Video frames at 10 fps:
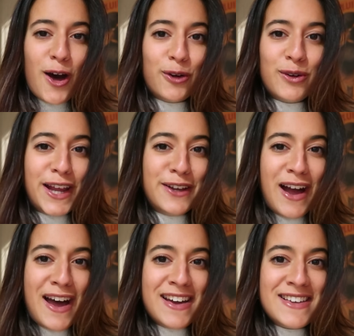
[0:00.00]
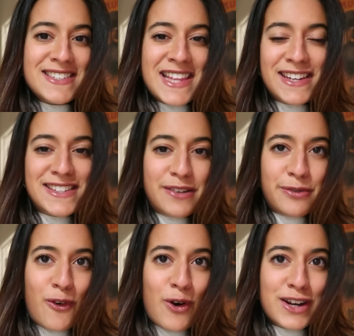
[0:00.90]
All right, you guys, that is
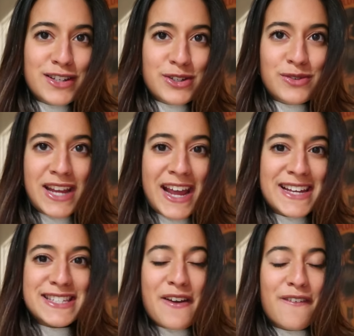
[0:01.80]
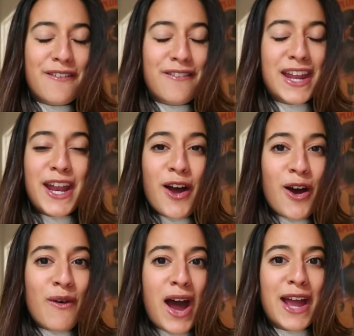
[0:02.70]
it for today's
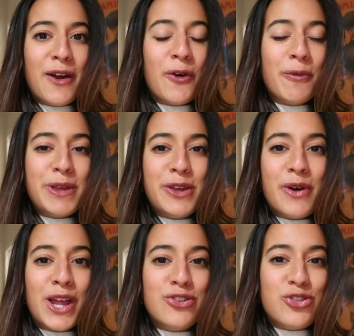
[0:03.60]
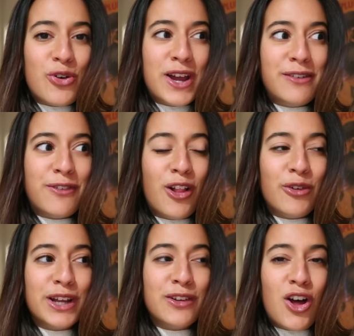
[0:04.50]
video. I hope you enjoyed
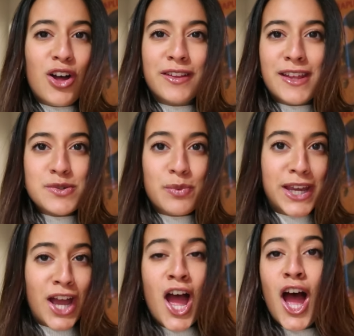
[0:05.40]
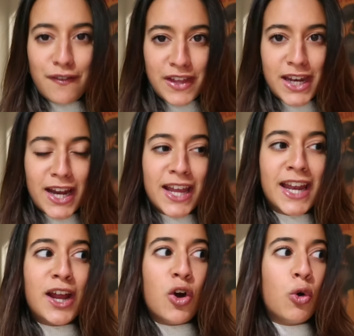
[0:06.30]
following along this week of eating
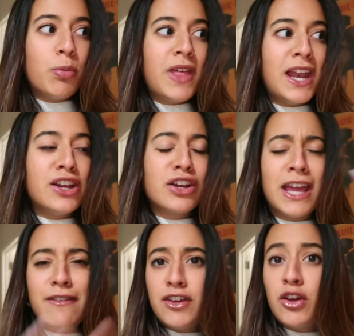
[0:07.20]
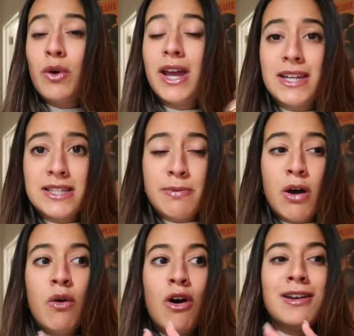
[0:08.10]
and I hope that it gave you
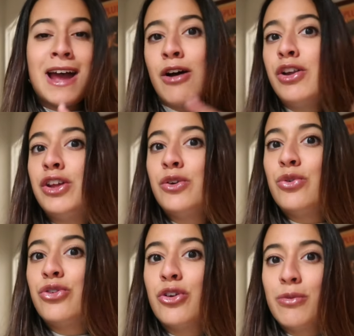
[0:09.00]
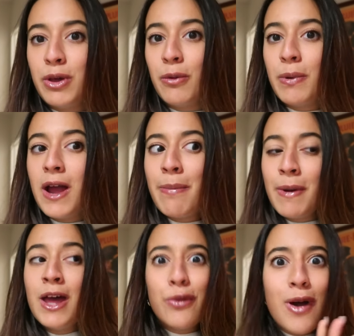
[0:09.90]
inspo on how to use your meal
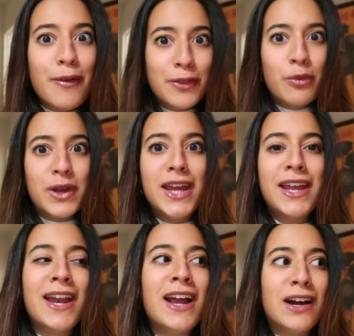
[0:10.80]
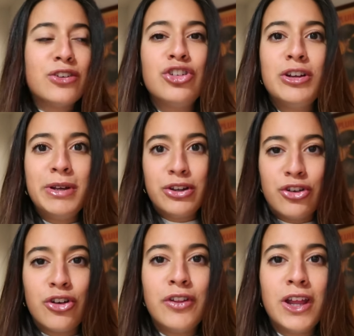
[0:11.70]
prep throughout the week and actually make
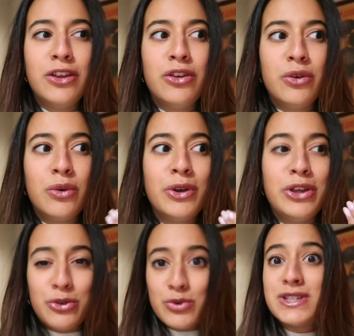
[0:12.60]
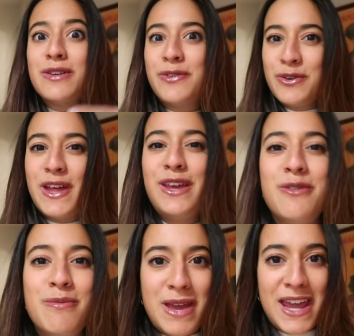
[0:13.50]
sure that you use the food that
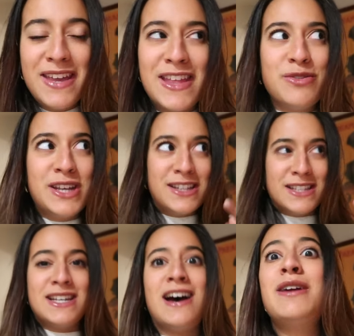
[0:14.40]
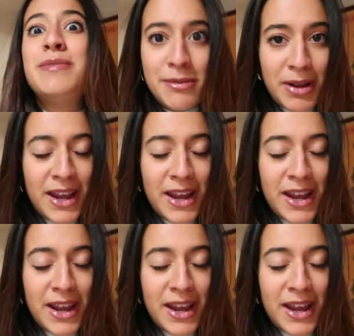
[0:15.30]
you make, that you take the time to